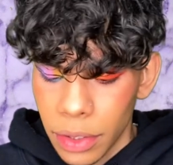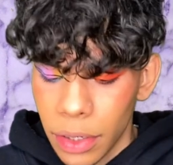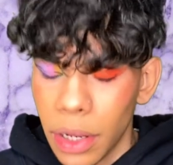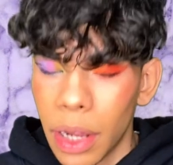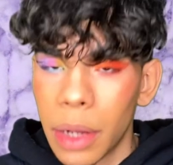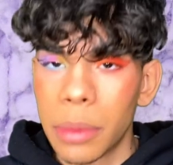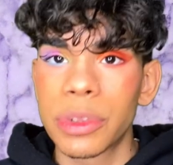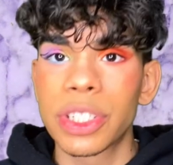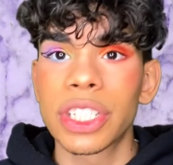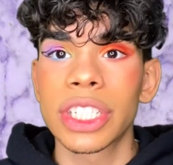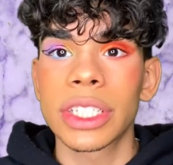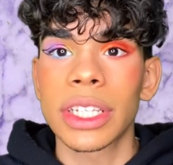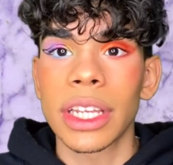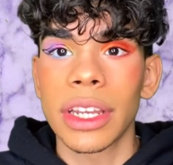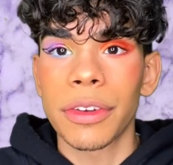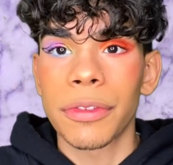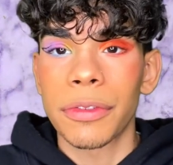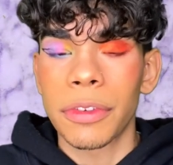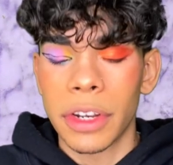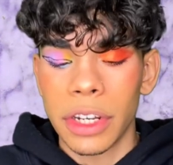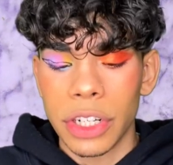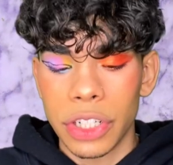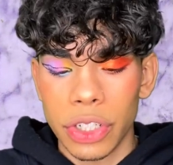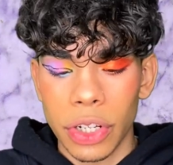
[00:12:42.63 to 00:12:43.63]
I'm just gonna
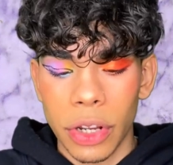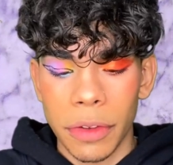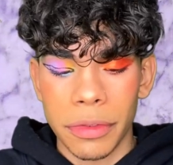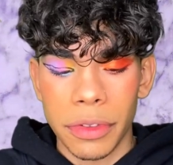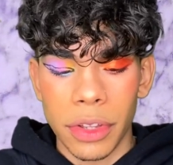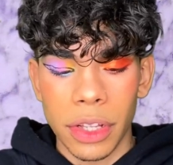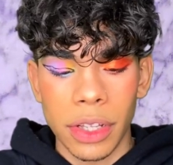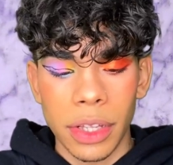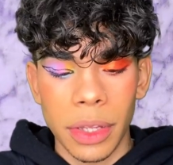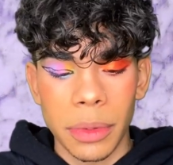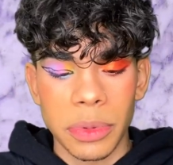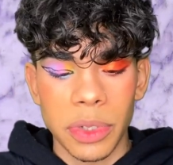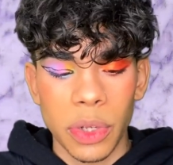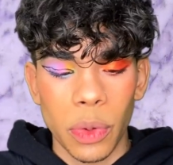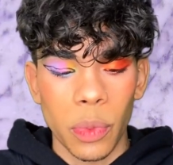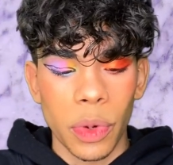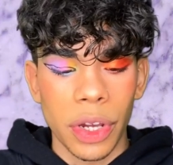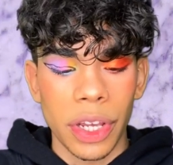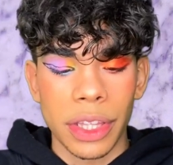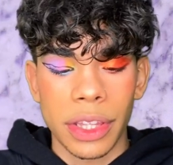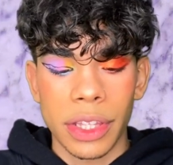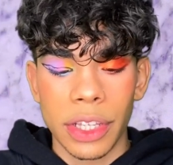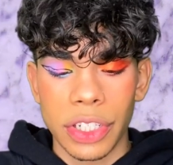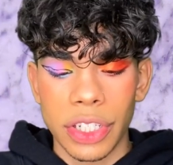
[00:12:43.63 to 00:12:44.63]
finish off the lips
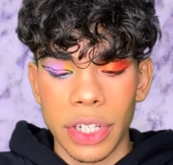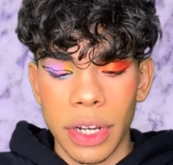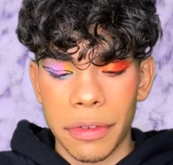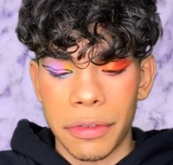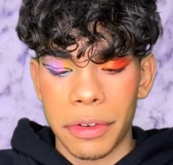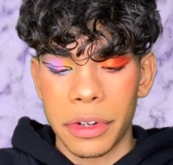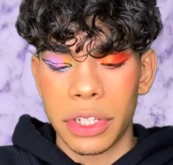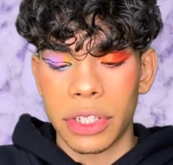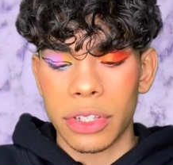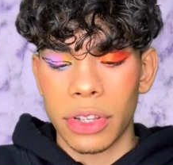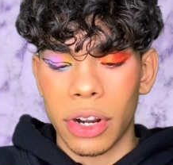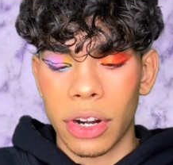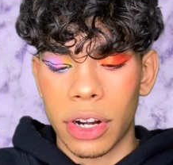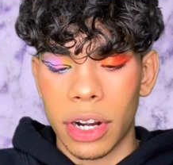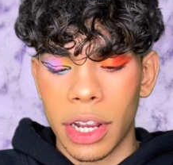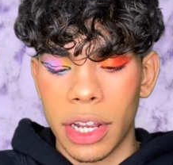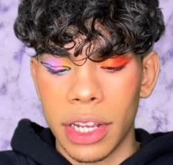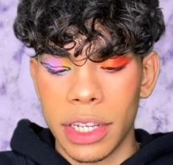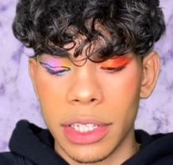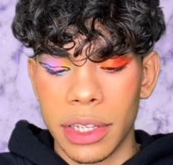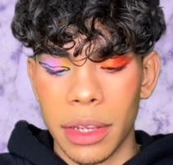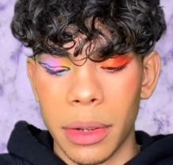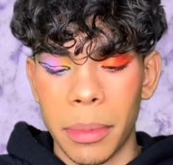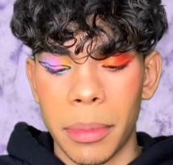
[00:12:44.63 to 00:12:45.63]
with the Jeffree Star
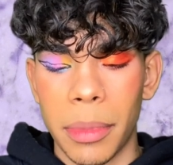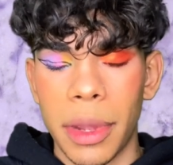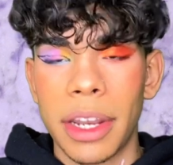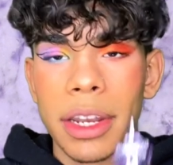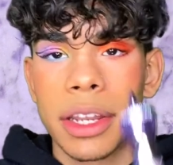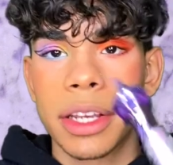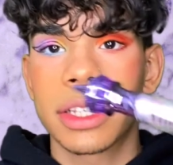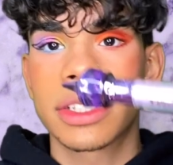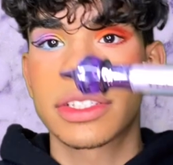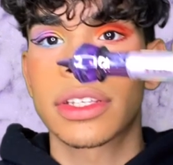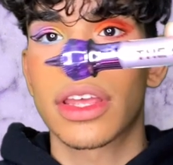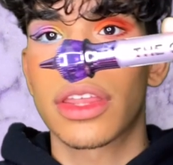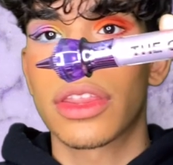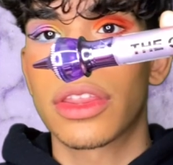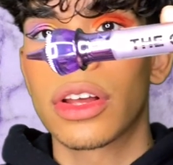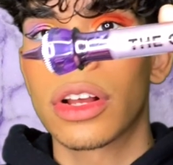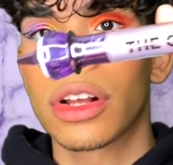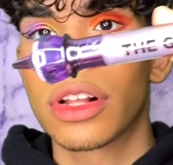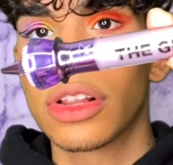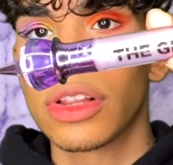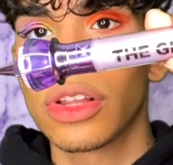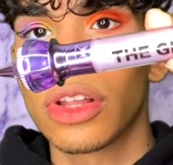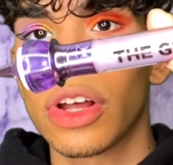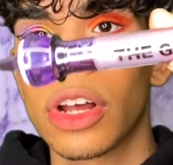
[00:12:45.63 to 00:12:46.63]
Cosmetics the
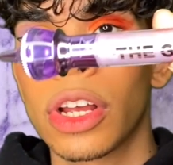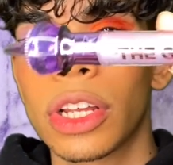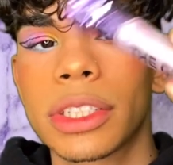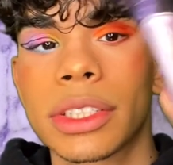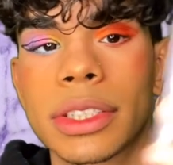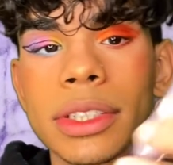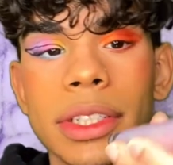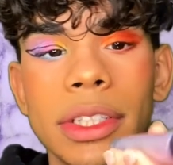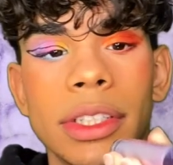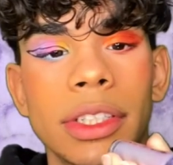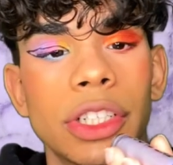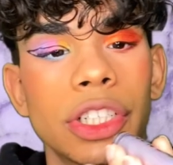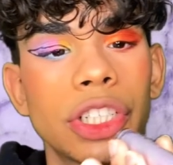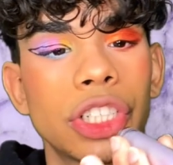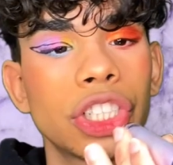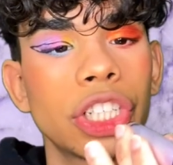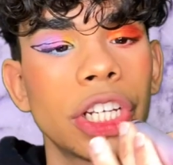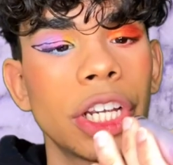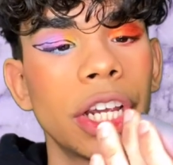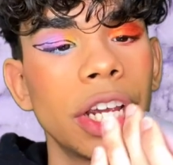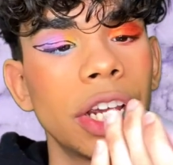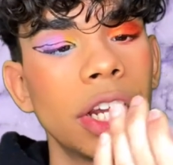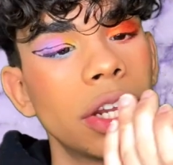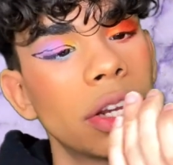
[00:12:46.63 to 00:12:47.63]
gloss in the
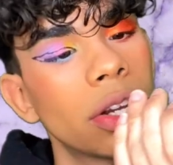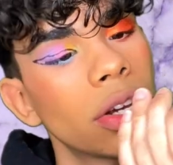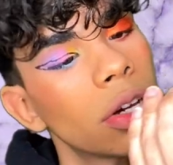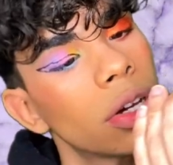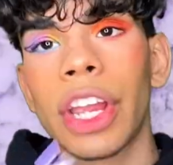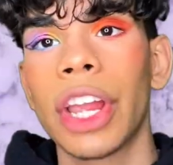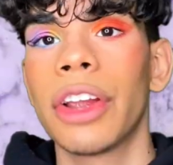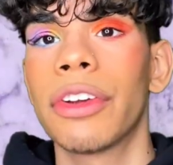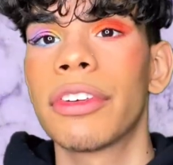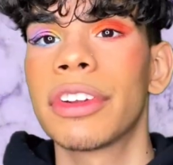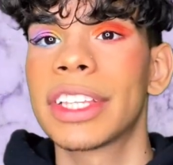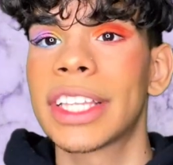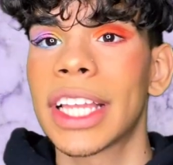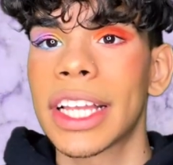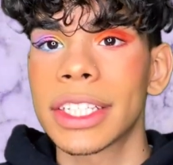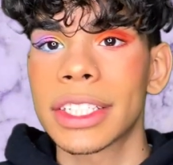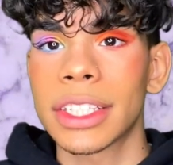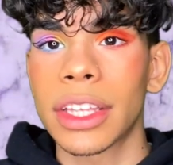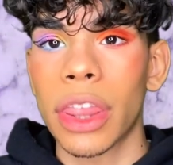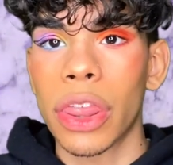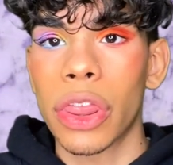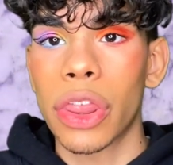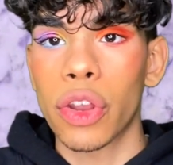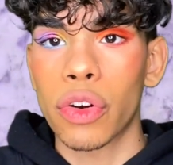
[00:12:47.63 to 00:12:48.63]
shade
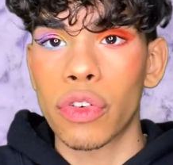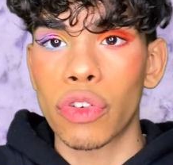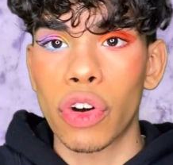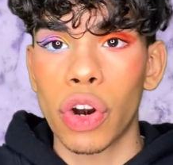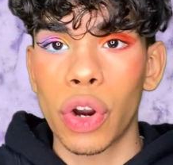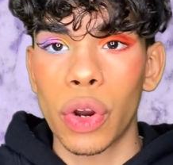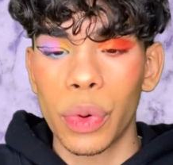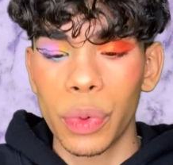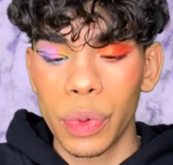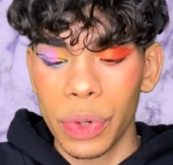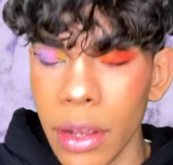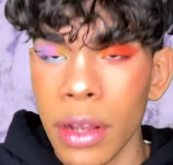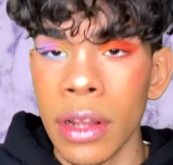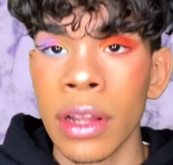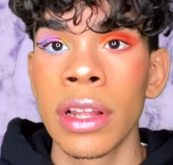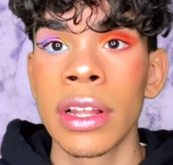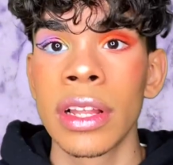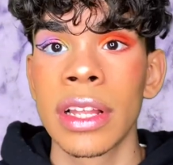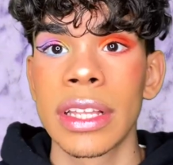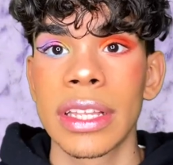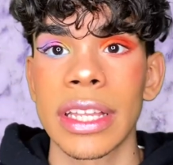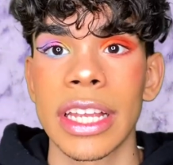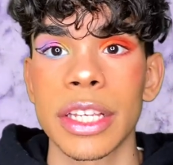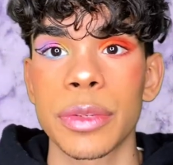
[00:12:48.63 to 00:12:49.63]
Iridescent Throne.
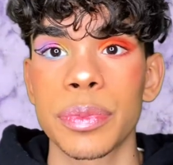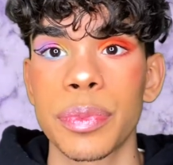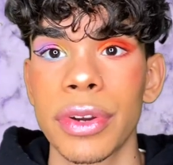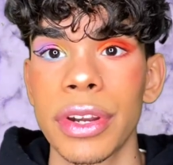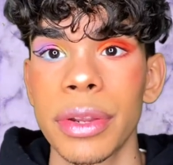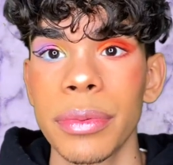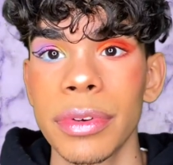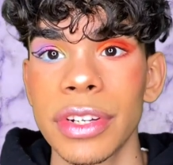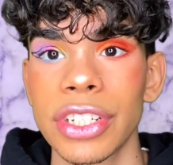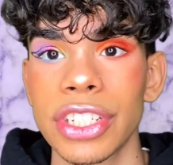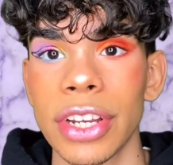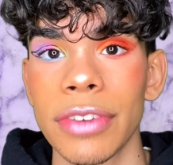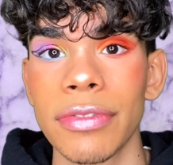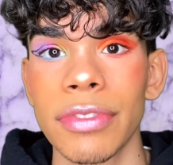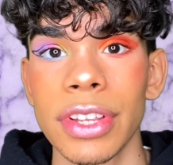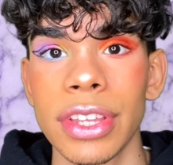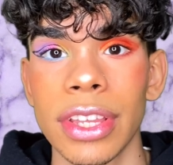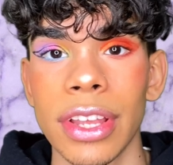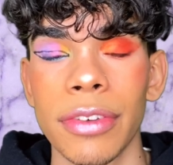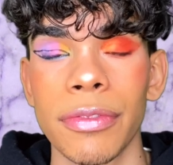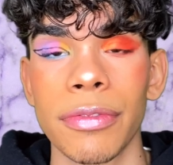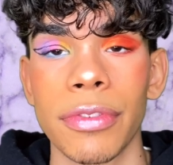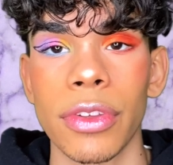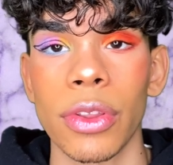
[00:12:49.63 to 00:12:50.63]
That's pretty much
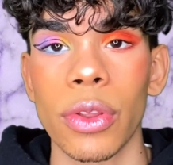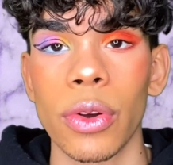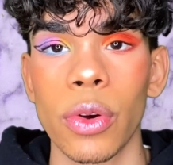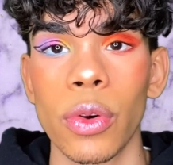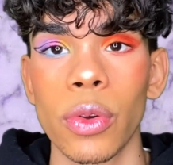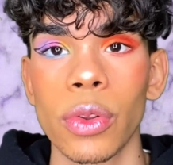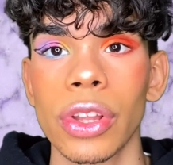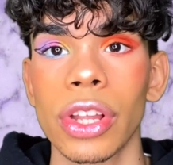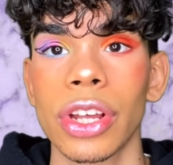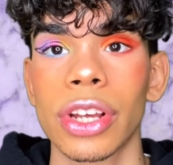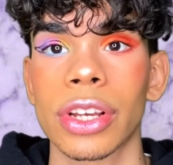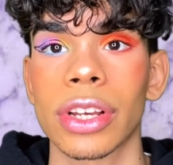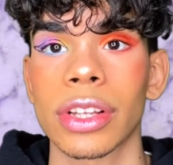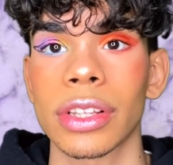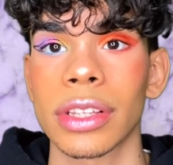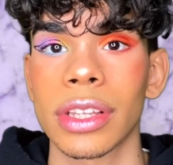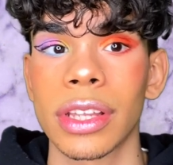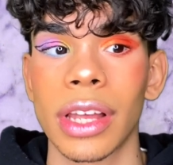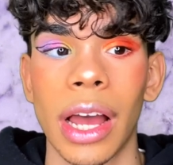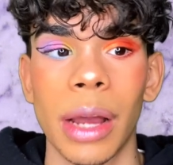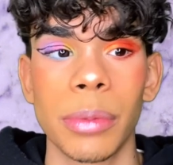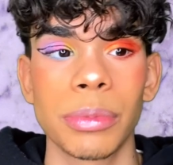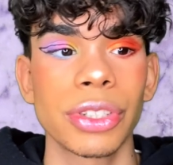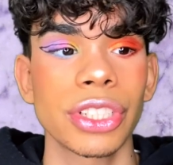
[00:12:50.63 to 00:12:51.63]
everything for the whole look.
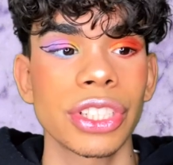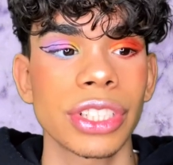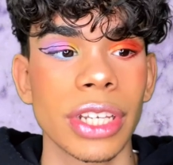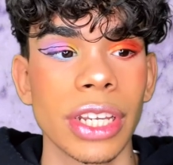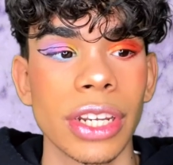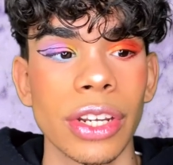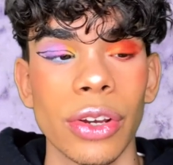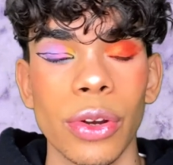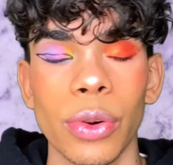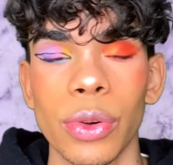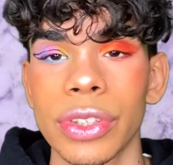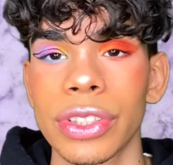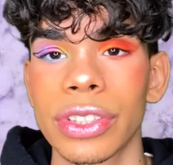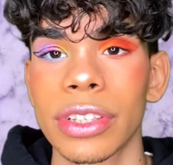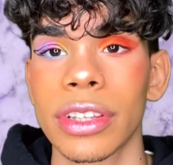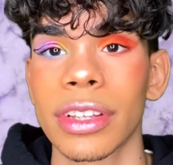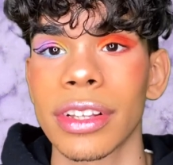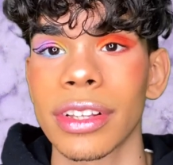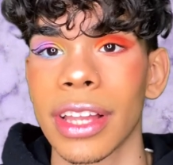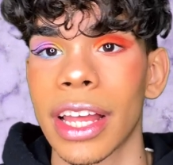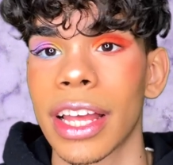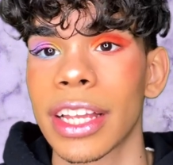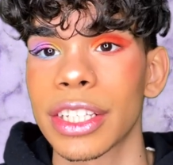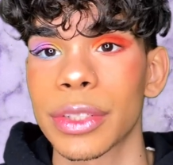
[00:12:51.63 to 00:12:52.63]
I'm just gonna go into the
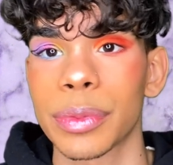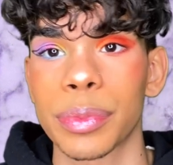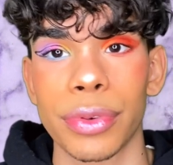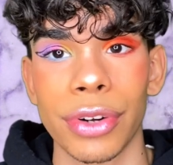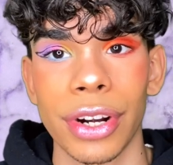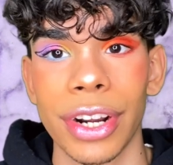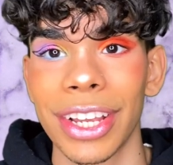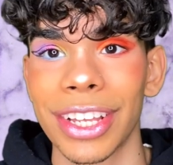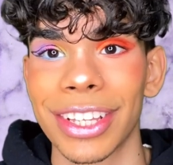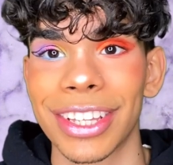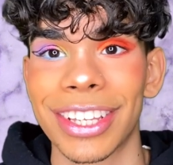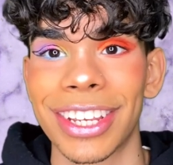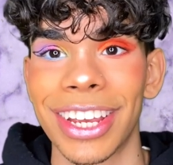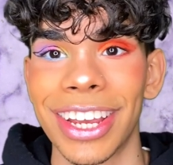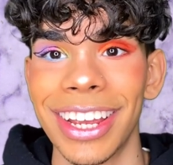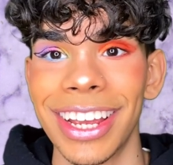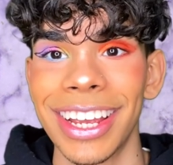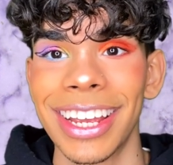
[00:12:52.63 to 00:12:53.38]
last brand.